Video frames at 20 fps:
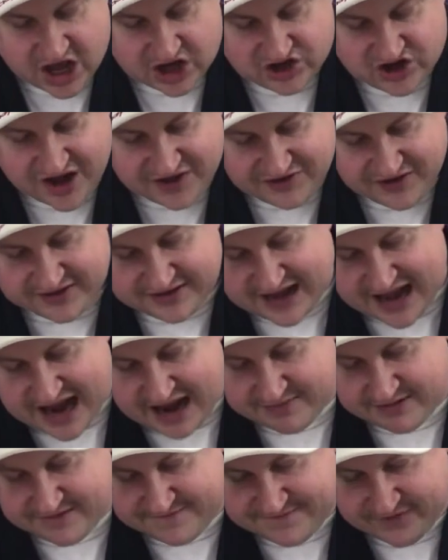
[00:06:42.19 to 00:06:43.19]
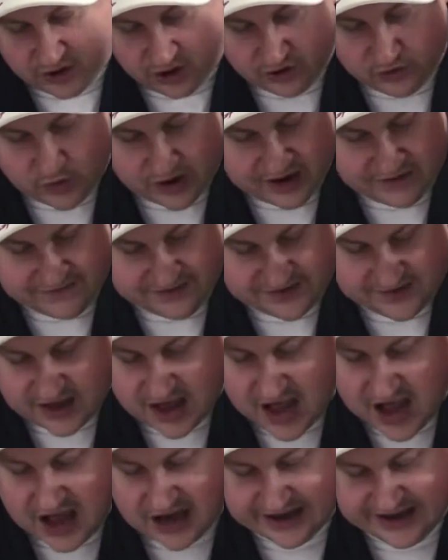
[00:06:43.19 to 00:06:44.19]
just in time to field one of his
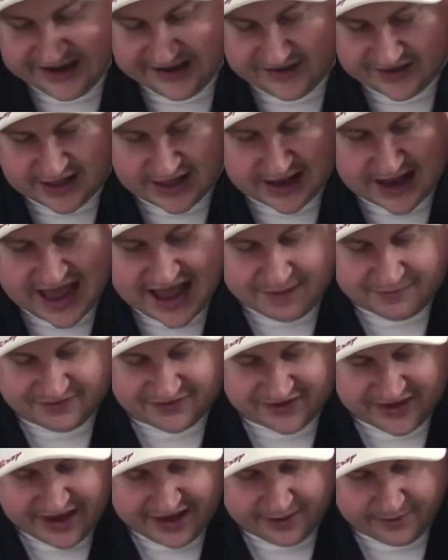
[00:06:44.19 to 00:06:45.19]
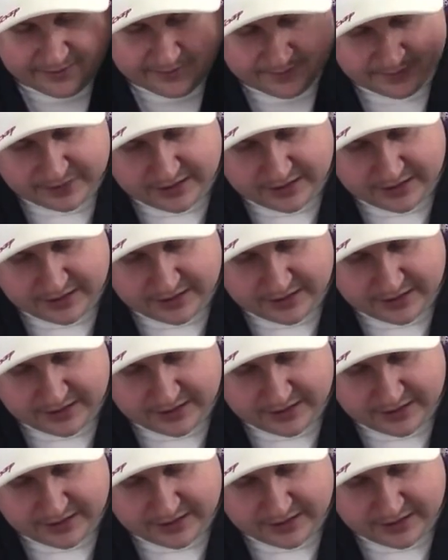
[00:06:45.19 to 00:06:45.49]
colleagues collapsing.